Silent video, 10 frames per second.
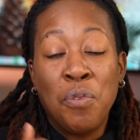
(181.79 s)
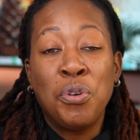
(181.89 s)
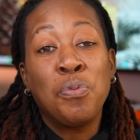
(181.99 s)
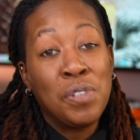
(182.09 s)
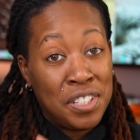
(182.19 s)

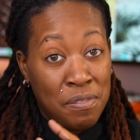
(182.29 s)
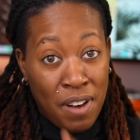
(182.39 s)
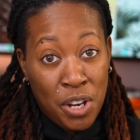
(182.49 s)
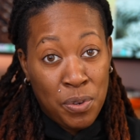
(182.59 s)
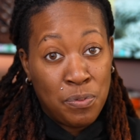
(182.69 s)
with the release of
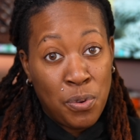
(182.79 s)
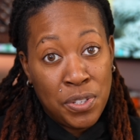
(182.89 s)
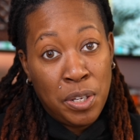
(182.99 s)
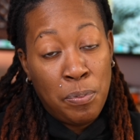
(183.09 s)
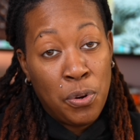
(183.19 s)
iOS
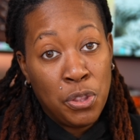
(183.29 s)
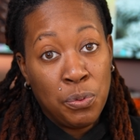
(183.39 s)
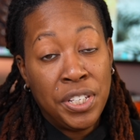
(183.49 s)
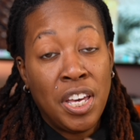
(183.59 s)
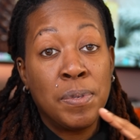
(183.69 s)

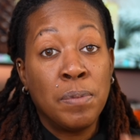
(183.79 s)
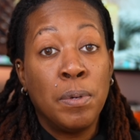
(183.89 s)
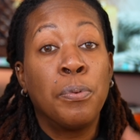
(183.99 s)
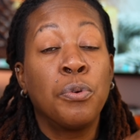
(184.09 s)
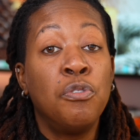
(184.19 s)
14.3 came some
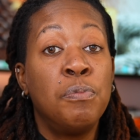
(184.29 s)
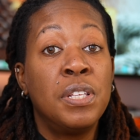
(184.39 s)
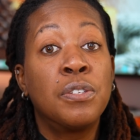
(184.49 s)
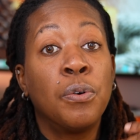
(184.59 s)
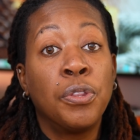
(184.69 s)

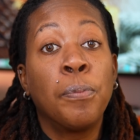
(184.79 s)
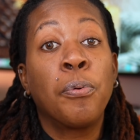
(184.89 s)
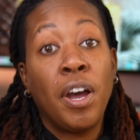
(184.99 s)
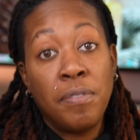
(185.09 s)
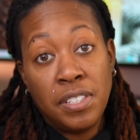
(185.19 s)
improvements on the
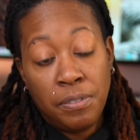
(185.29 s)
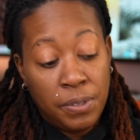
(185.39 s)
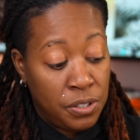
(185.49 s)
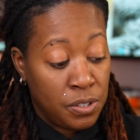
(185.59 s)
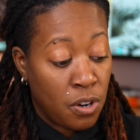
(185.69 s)
privacy
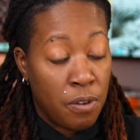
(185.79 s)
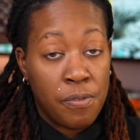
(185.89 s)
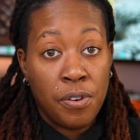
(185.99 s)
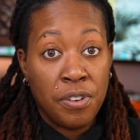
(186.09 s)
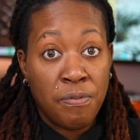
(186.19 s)
features
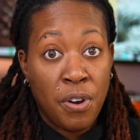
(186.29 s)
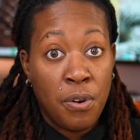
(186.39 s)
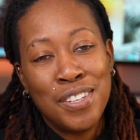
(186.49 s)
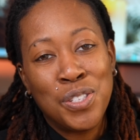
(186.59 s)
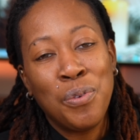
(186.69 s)
offered on your
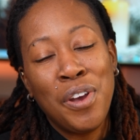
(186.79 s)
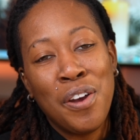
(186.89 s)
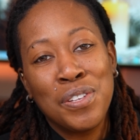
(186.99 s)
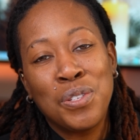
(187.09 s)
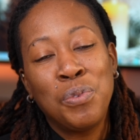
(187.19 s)
phone. And two
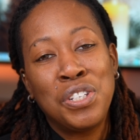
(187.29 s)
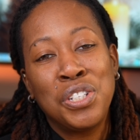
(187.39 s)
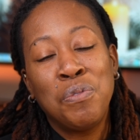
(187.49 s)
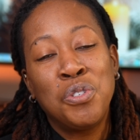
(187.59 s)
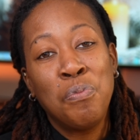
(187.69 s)
areas in which
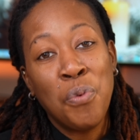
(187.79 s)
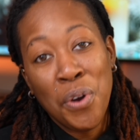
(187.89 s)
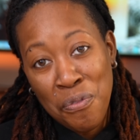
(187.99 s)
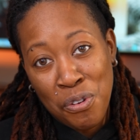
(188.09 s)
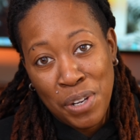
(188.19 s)
it gives you
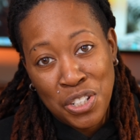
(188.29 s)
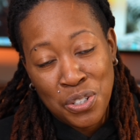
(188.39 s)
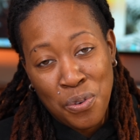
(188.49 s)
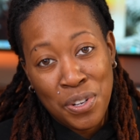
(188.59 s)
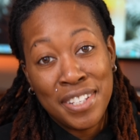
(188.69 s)
more
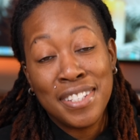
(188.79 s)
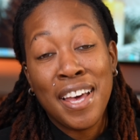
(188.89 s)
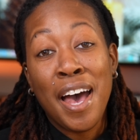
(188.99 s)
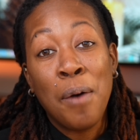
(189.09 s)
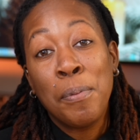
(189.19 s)
information on is
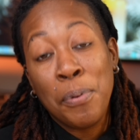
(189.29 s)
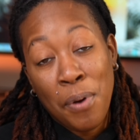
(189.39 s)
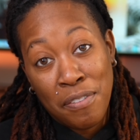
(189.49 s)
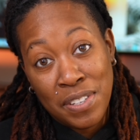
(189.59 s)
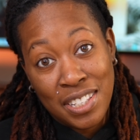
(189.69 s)
app
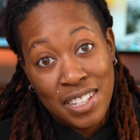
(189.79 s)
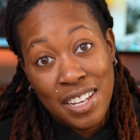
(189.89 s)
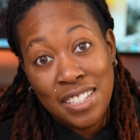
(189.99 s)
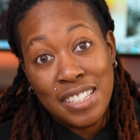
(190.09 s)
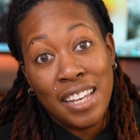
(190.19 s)
privacy
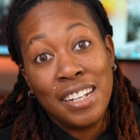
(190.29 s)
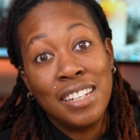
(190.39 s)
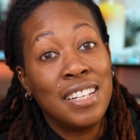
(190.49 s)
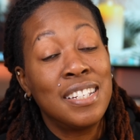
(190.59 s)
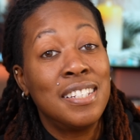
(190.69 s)
and data
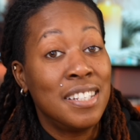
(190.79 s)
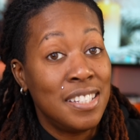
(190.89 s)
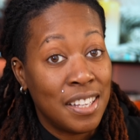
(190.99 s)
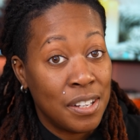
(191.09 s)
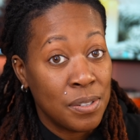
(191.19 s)
linked
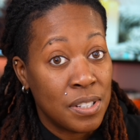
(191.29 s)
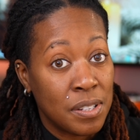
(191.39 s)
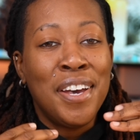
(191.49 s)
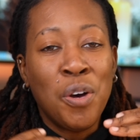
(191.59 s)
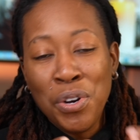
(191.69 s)
details.
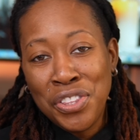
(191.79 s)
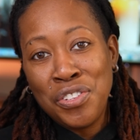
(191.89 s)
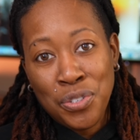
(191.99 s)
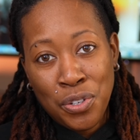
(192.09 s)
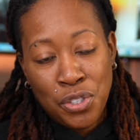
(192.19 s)
And what
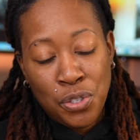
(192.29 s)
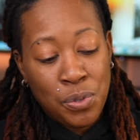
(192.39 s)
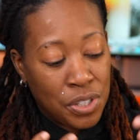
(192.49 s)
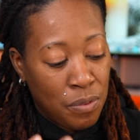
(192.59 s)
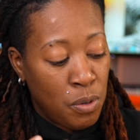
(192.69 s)
this is gonna do
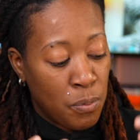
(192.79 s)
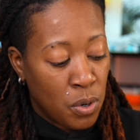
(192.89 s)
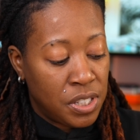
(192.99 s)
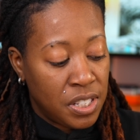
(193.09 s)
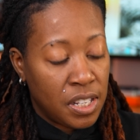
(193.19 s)
is give you more
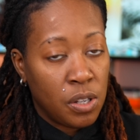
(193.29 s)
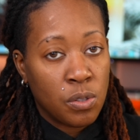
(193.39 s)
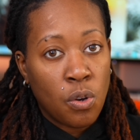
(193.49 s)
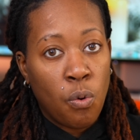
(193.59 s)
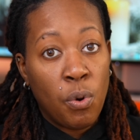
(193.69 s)

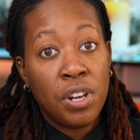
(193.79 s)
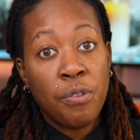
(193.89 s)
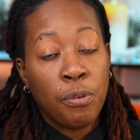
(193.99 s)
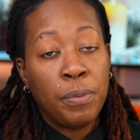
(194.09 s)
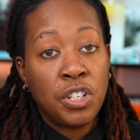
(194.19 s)
details on what
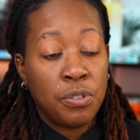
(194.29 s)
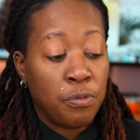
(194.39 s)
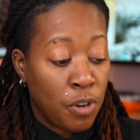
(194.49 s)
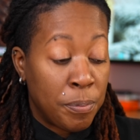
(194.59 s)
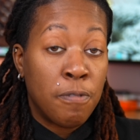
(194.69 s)
information
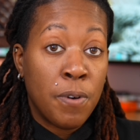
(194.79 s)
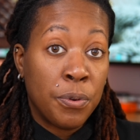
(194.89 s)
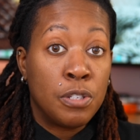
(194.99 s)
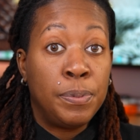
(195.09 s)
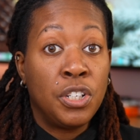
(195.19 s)
from your
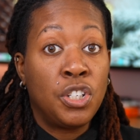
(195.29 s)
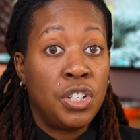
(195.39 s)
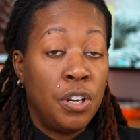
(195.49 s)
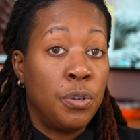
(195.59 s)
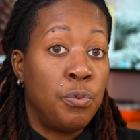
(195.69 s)
phone is being
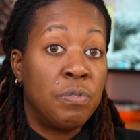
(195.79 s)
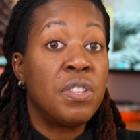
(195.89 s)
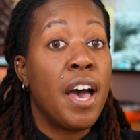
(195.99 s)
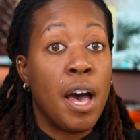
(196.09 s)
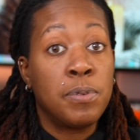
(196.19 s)
shared with
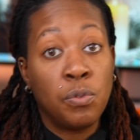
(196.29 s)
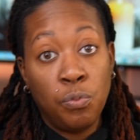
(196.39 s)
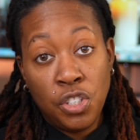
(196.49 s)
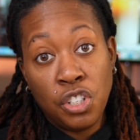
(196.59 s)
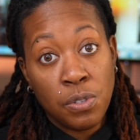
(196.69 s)
the apps in
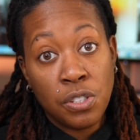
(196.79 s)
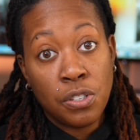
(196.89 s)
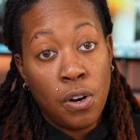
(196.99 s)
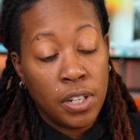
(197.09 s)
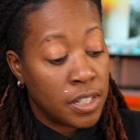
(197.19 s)
which you're
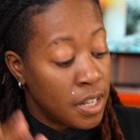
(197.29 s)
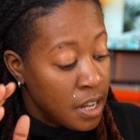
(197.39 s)
installing.